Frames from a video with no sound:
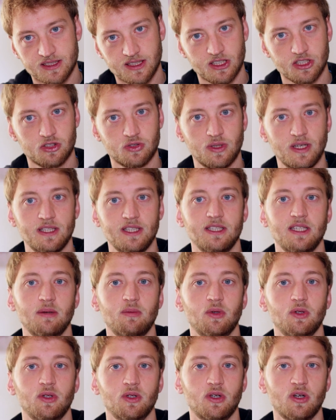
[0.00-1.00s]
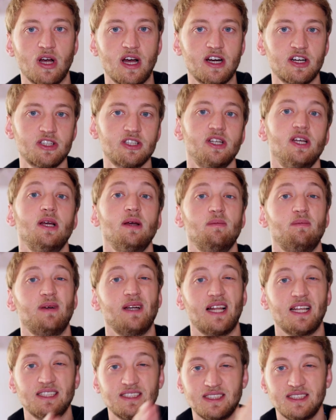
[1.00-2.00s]
starts writing them on the card,
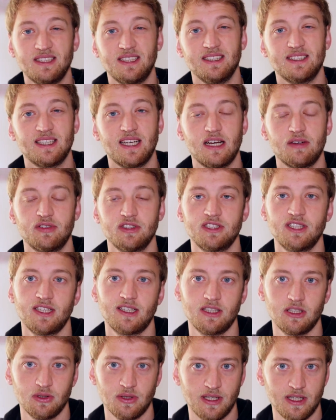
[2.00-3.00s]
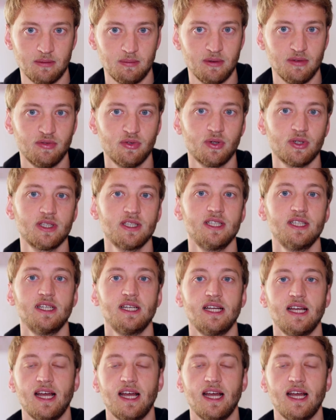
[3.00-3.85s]
plus this half a second you had before.